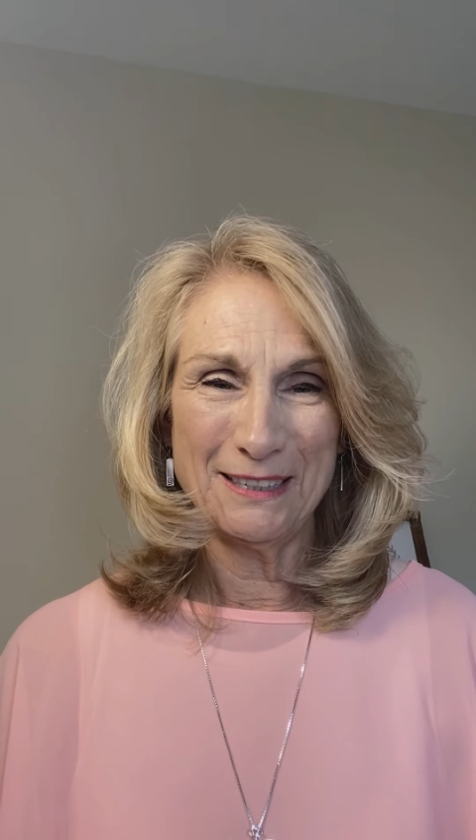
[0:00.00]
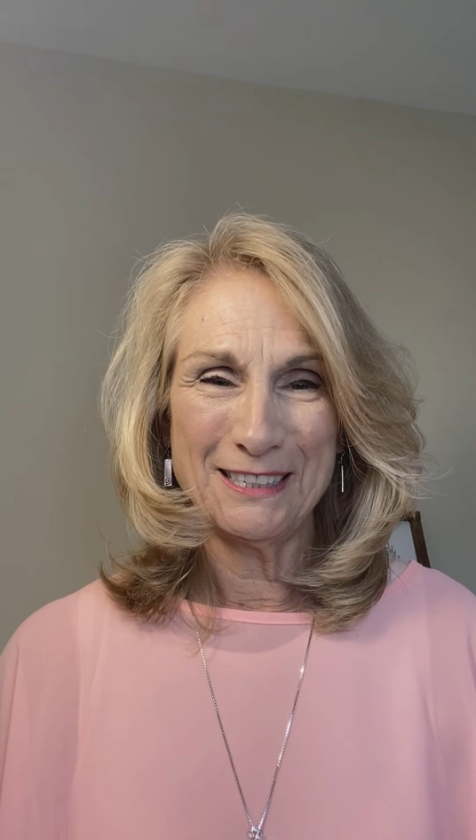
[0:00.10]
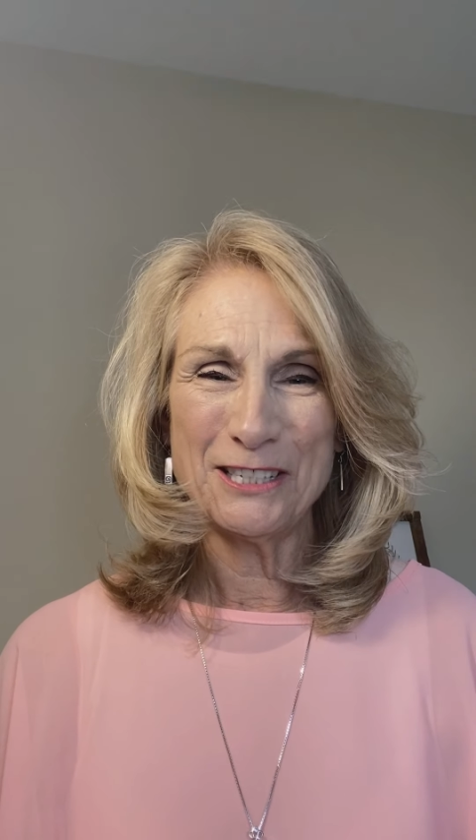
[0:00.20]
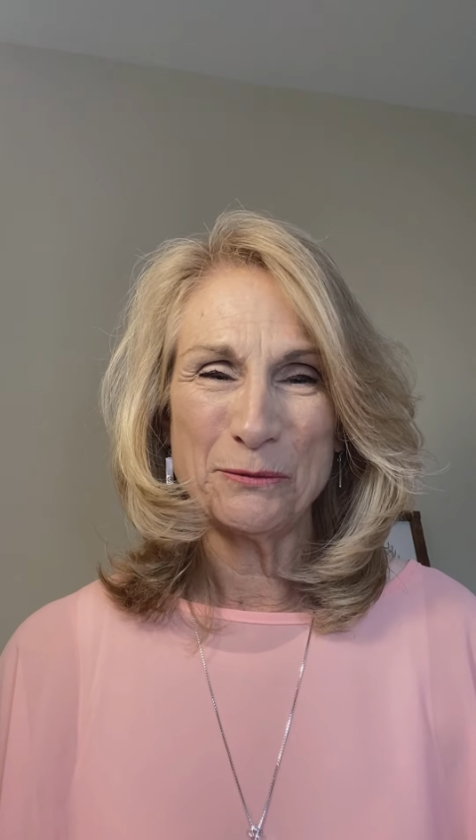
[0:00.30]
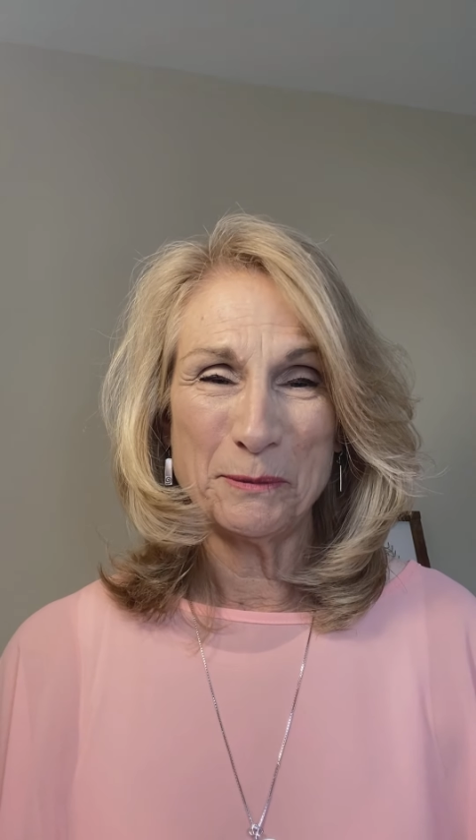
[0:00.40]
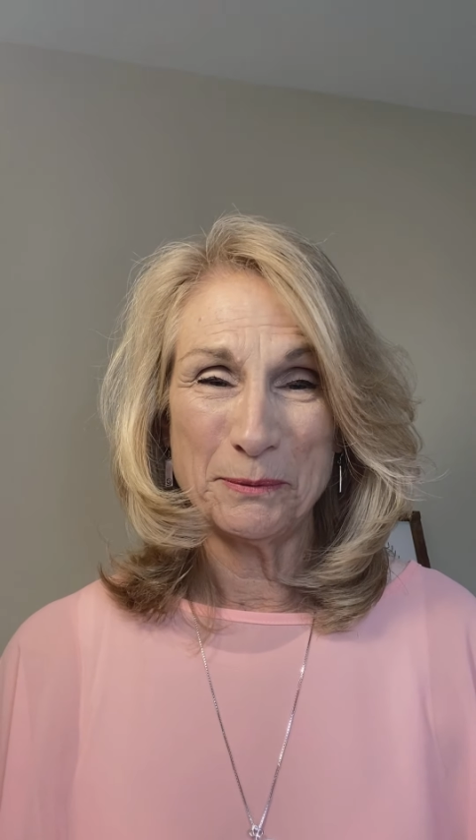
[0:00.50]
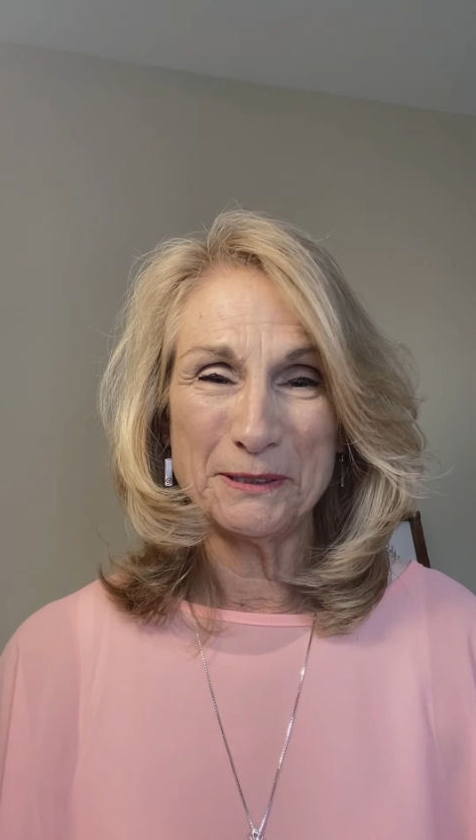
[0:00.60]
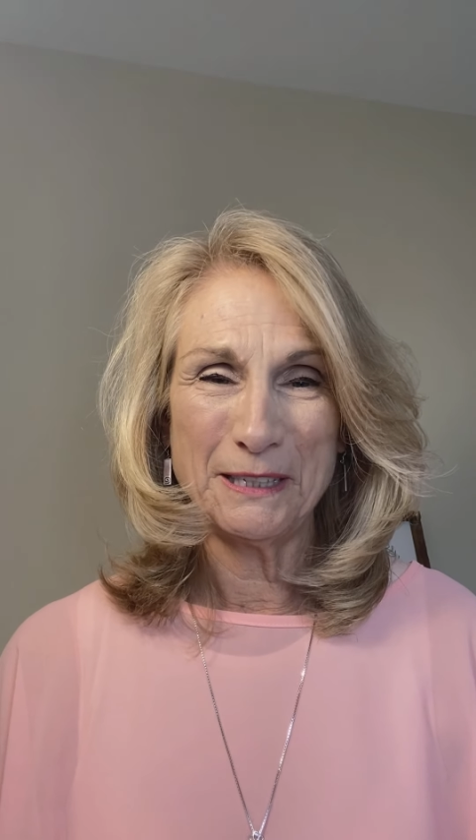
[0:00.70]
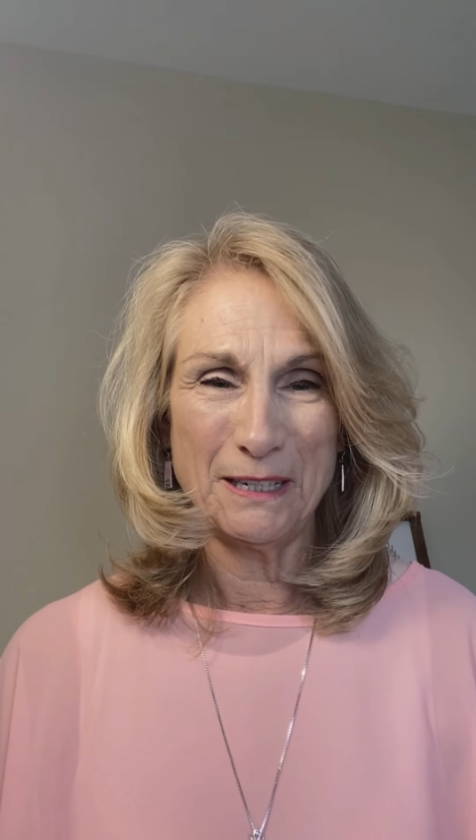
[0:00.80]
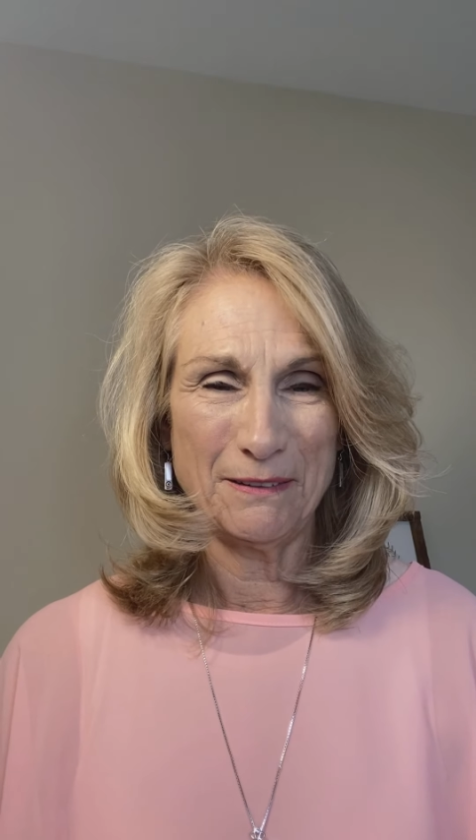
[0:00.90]
unless we
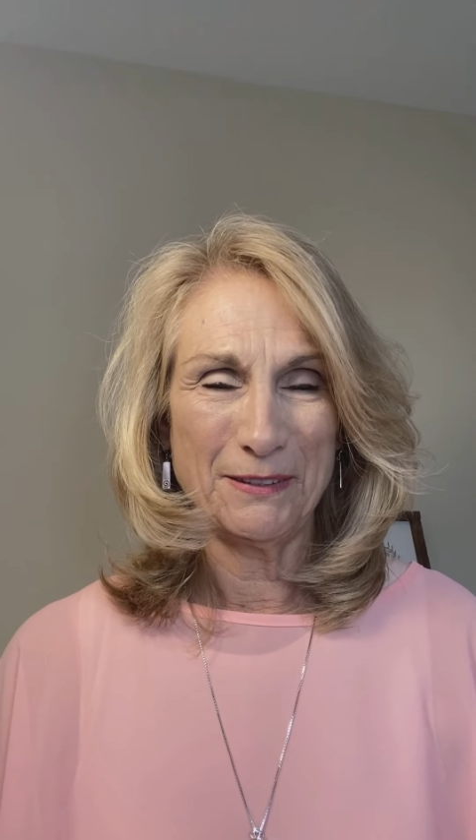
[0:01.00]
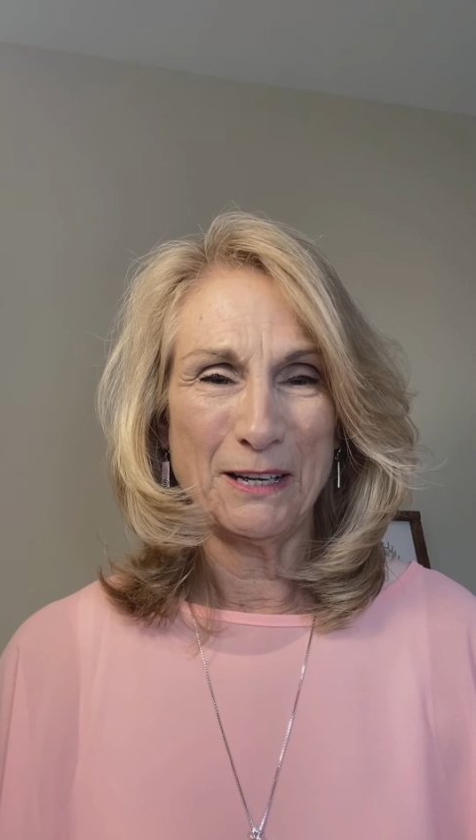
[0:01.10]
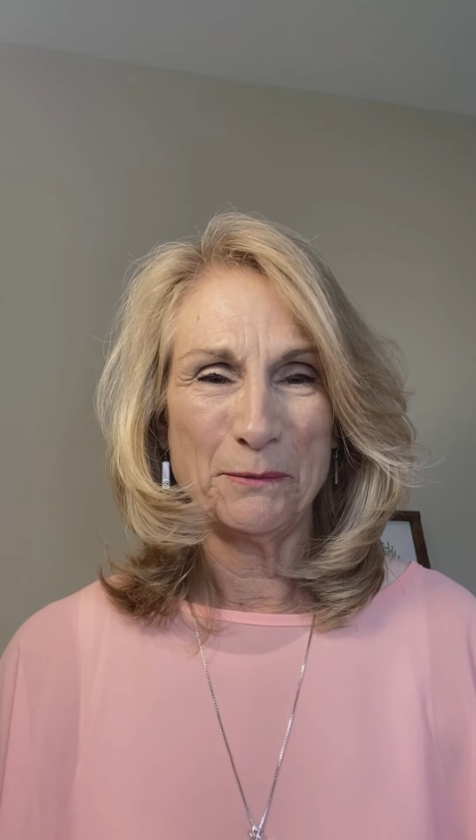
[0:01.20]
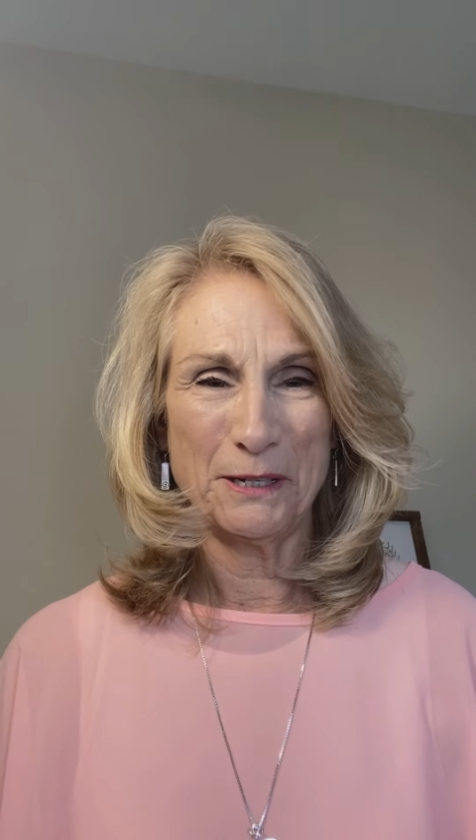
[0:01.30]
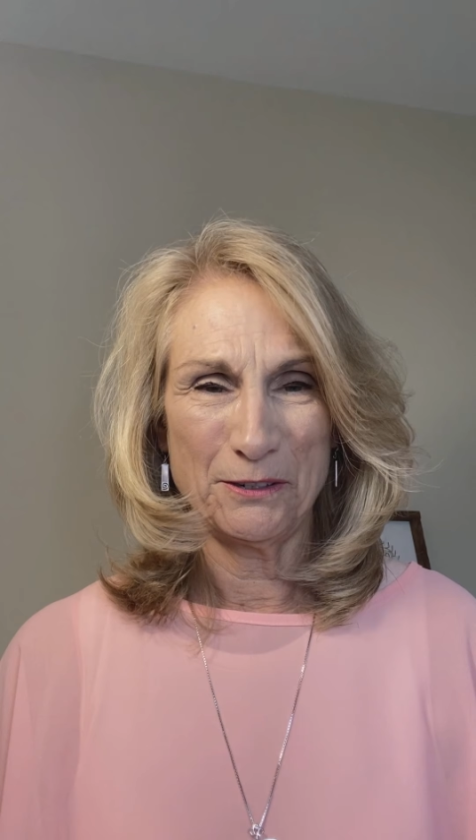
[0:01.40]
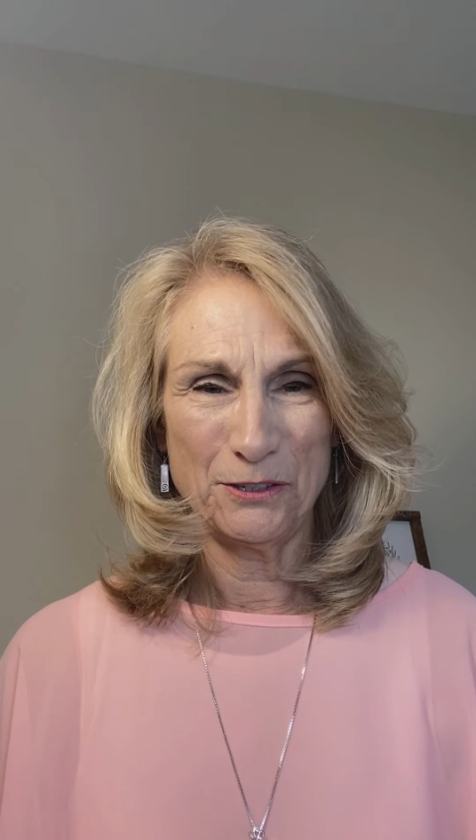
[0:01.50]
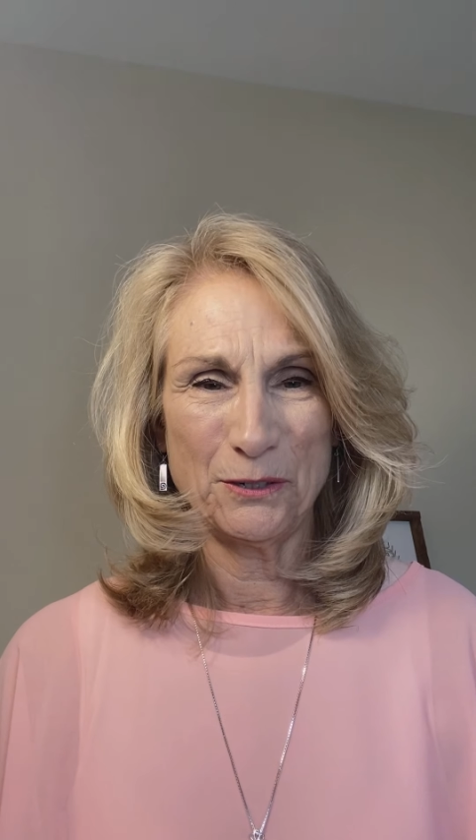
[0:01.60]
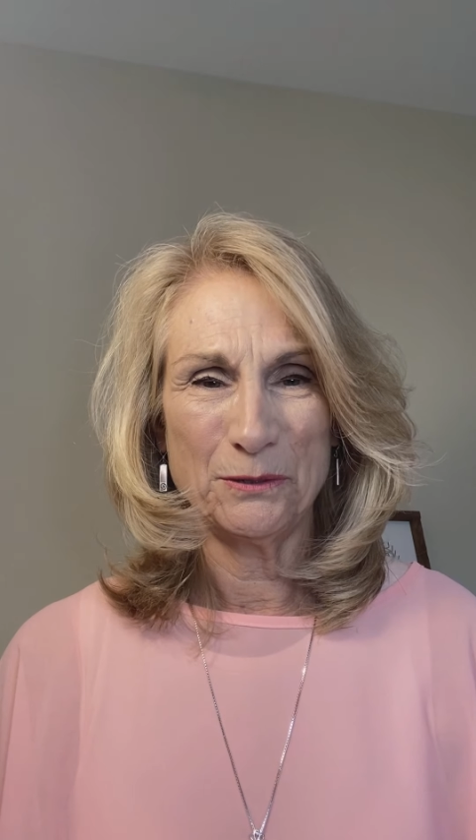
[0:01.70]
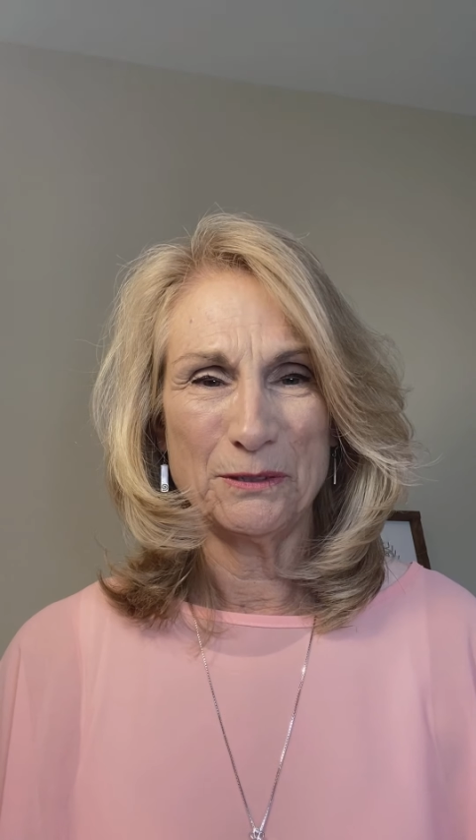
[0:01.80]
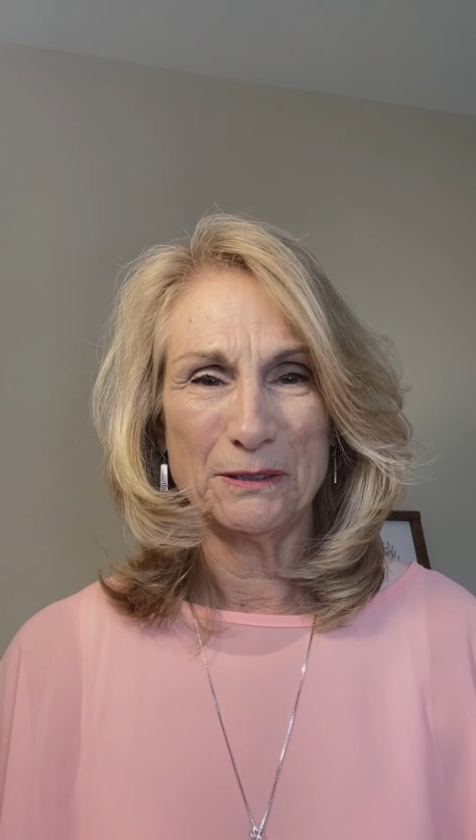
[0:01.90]
believe that we are
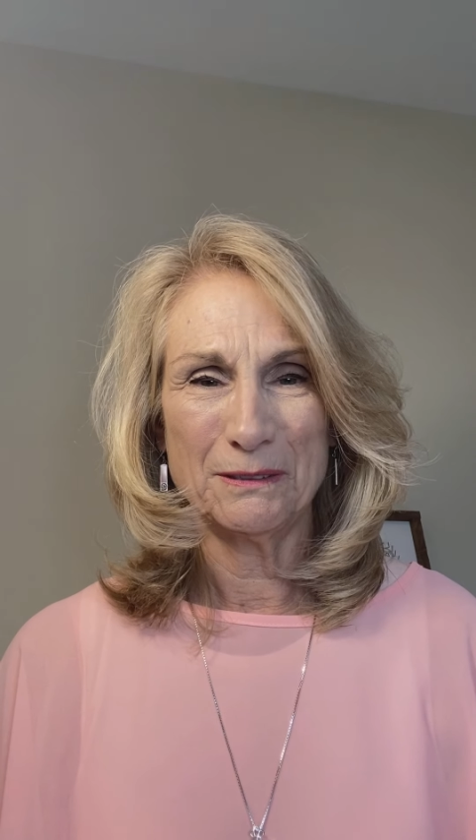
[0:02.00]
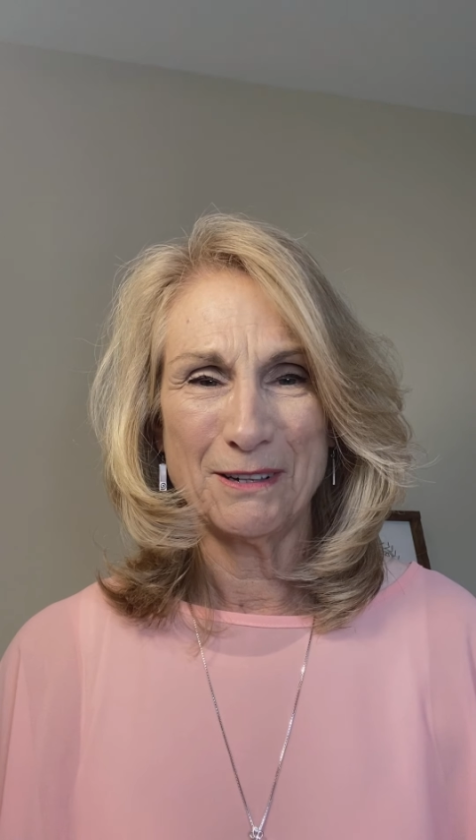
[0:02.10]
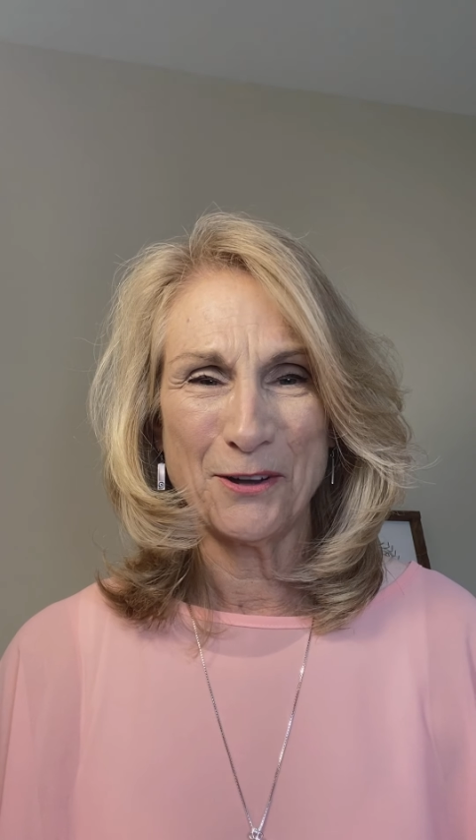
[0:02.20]
chosen,